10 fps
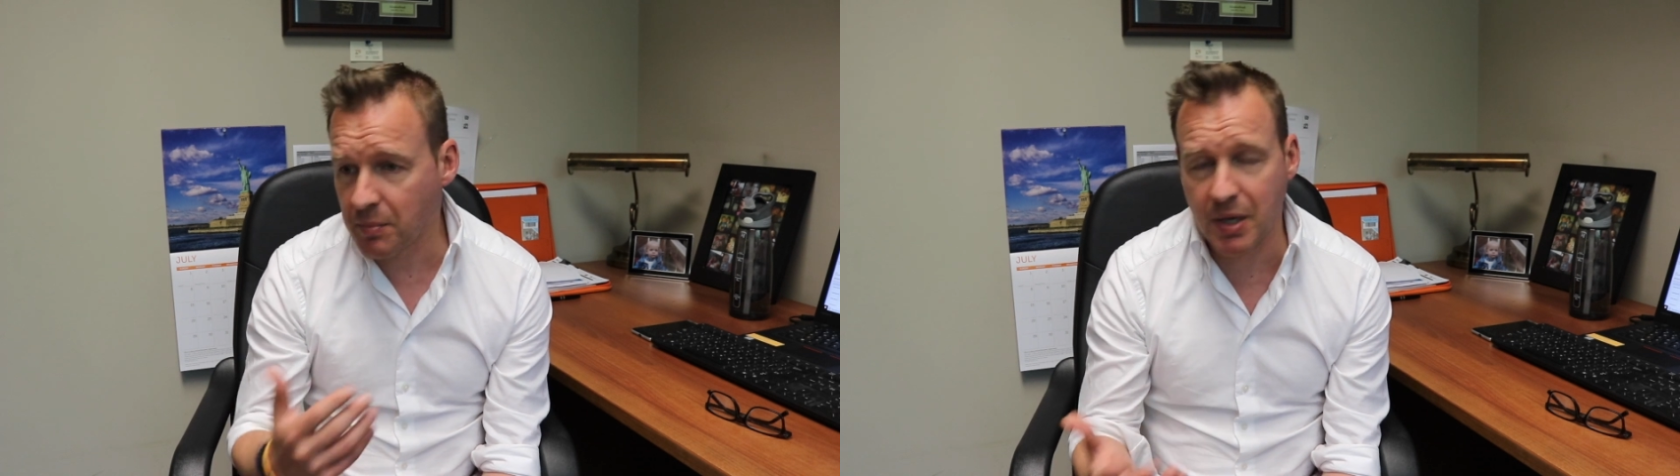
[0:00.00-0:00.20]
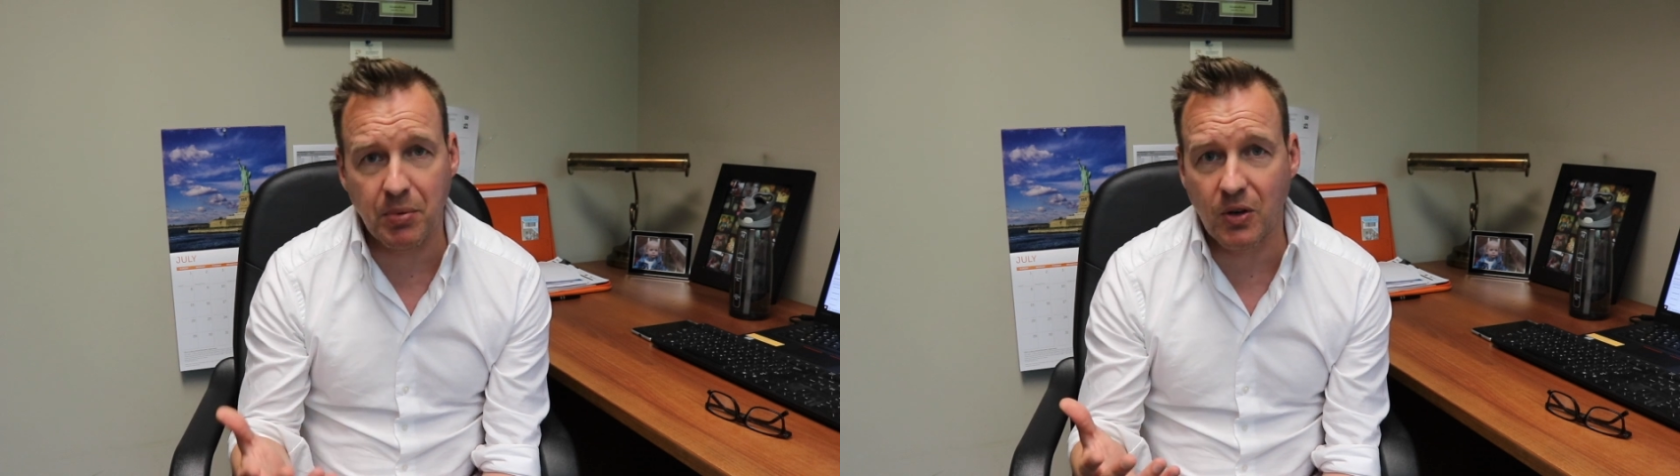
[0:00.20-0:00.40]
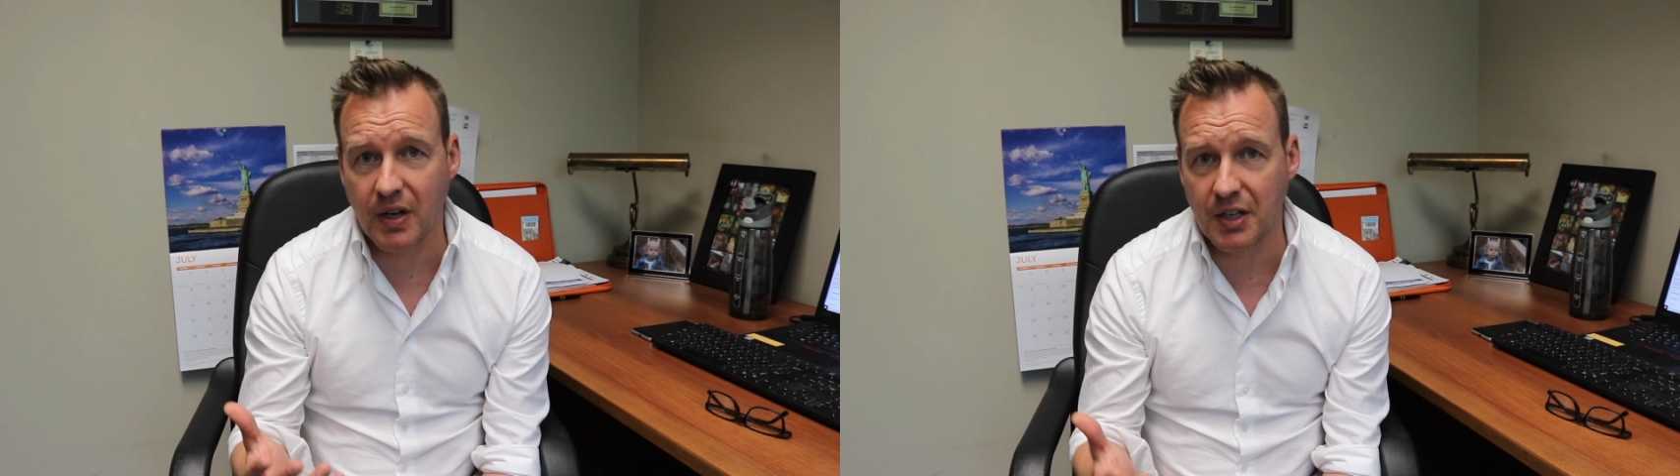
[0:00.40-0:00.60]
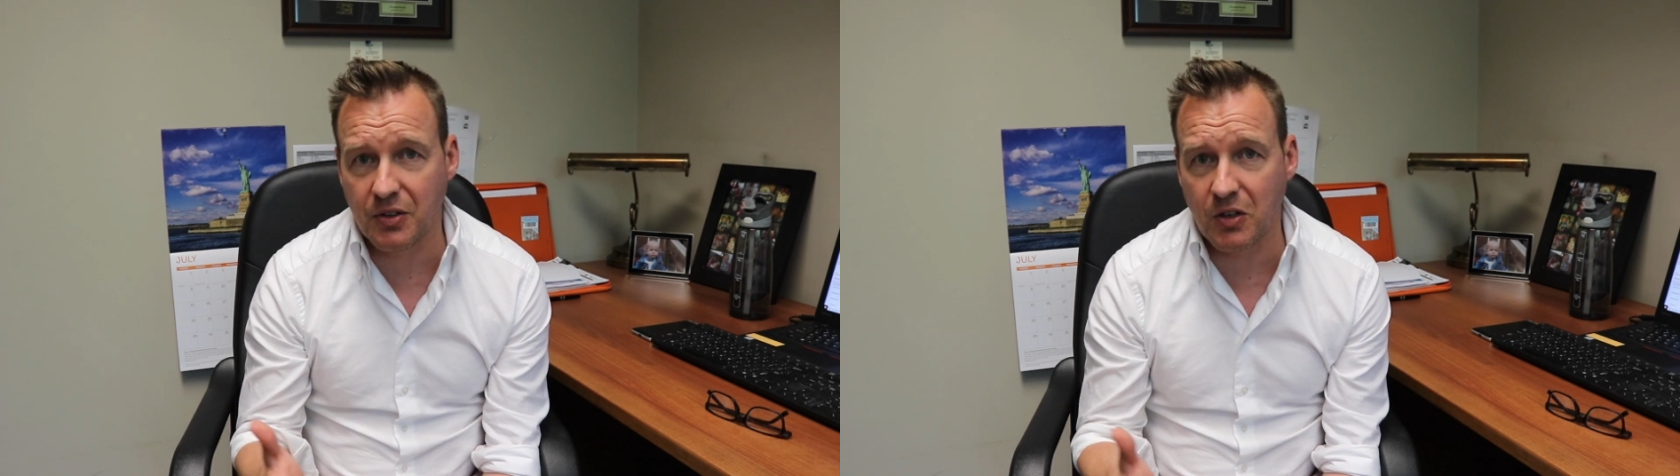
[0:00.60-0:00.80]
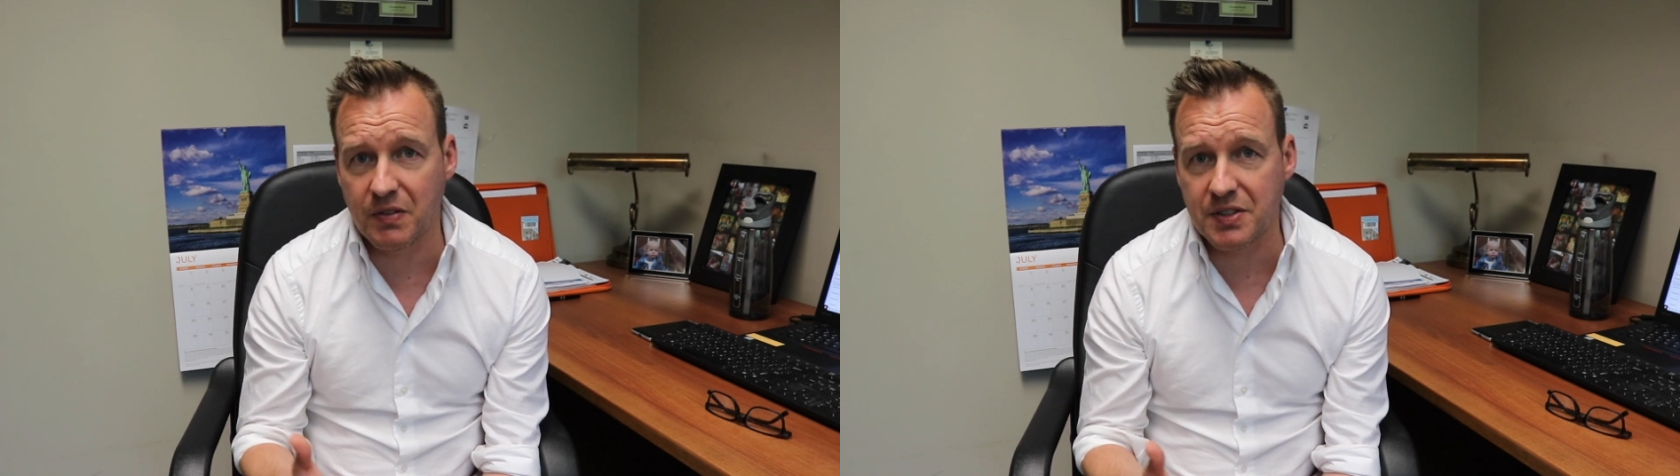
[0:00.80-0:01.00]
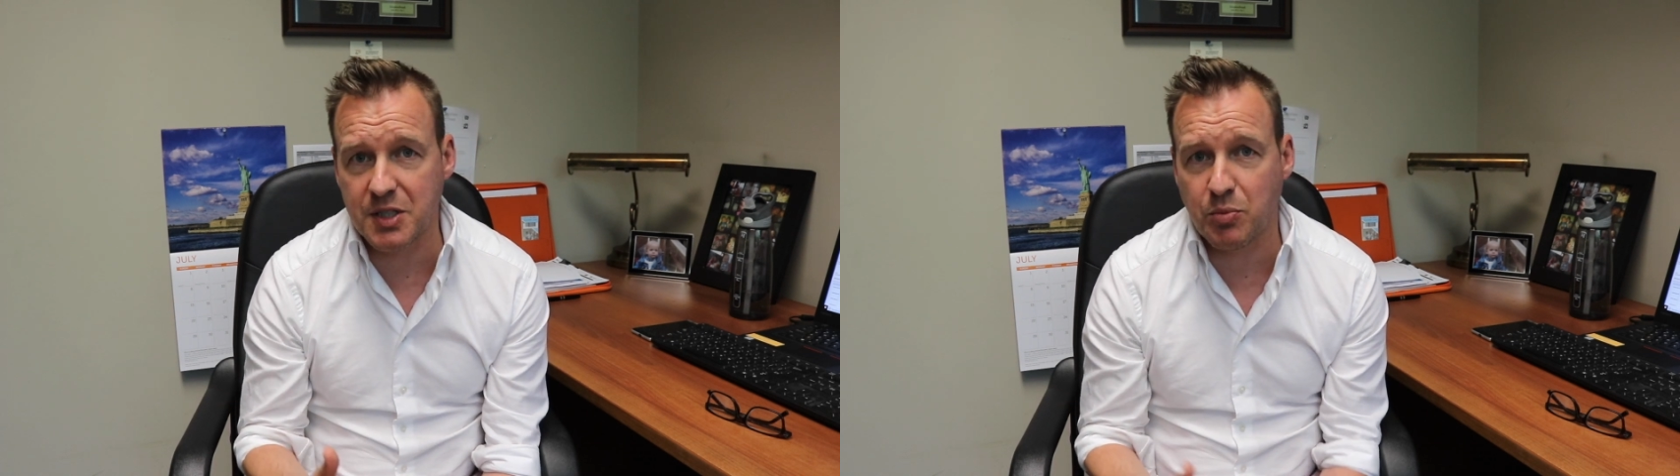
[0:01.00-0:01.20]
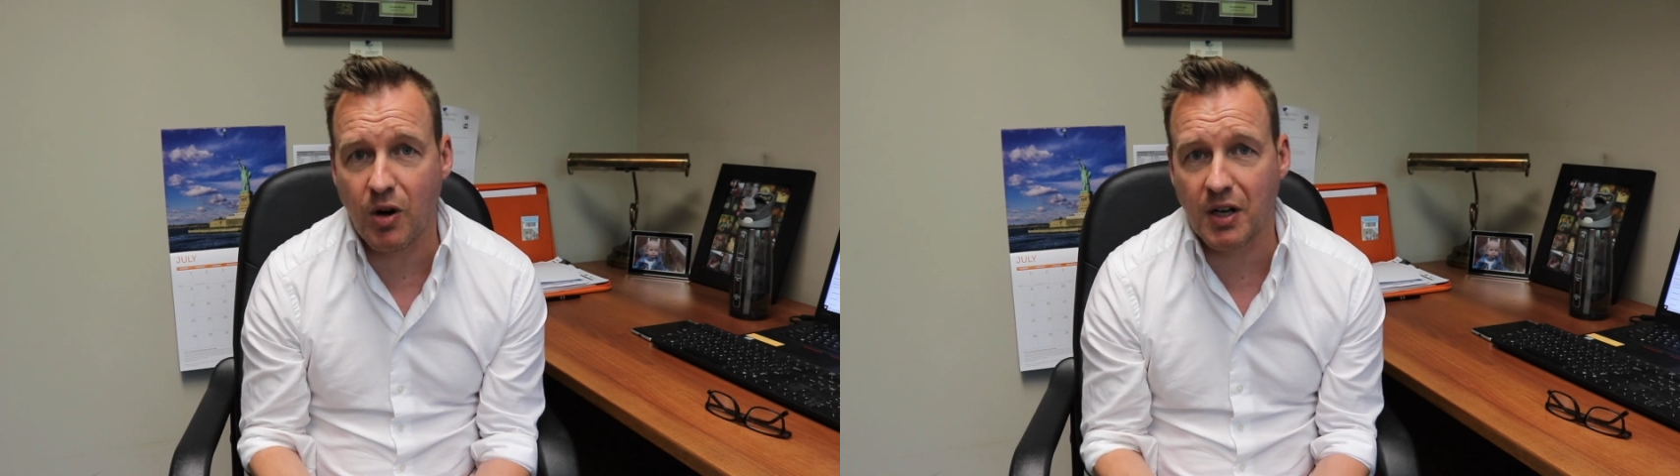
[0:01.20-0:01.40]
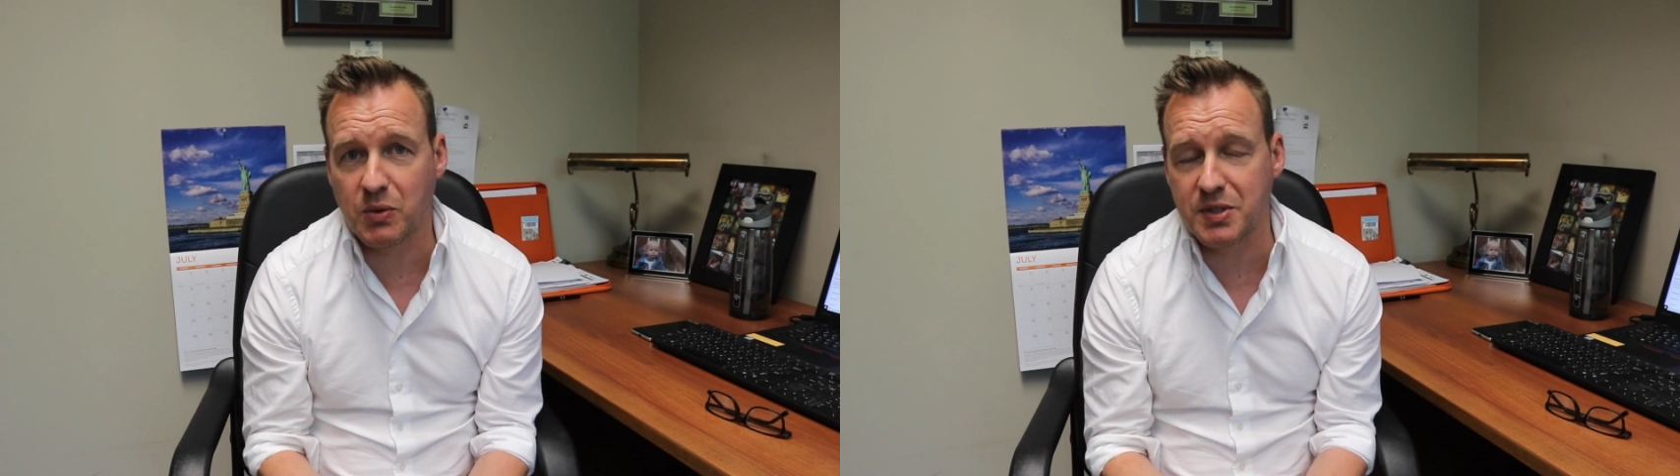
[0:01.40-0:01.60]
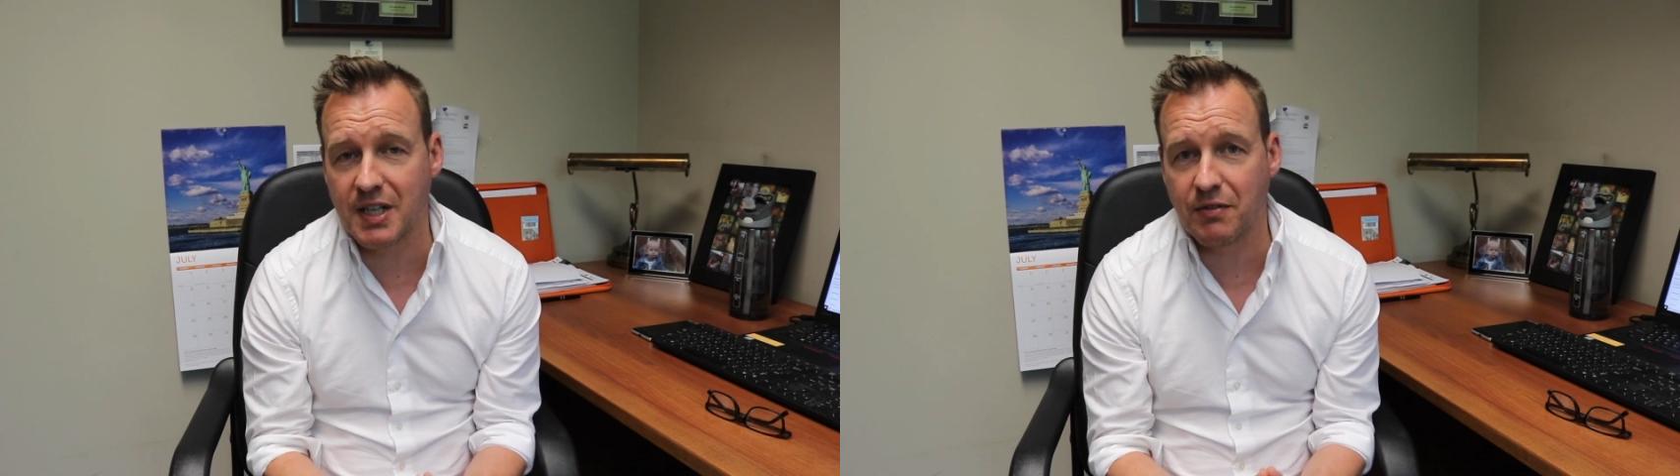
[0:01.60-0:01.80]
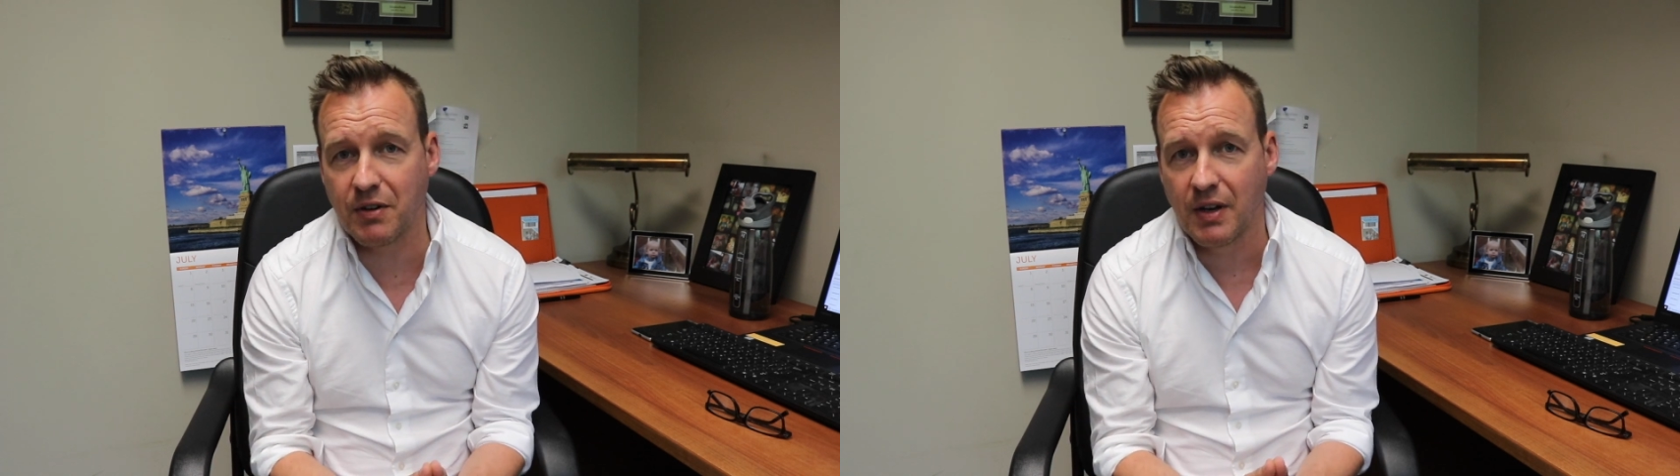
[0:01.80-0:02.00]
people are getting nervous. This product was
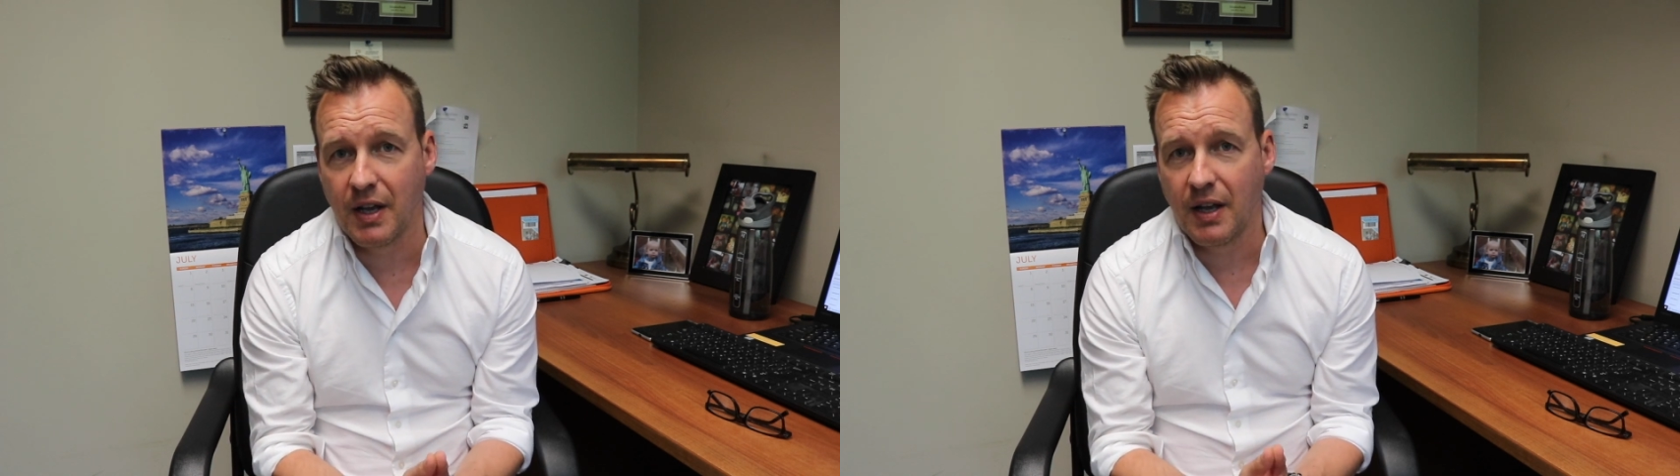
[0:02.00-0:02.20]
never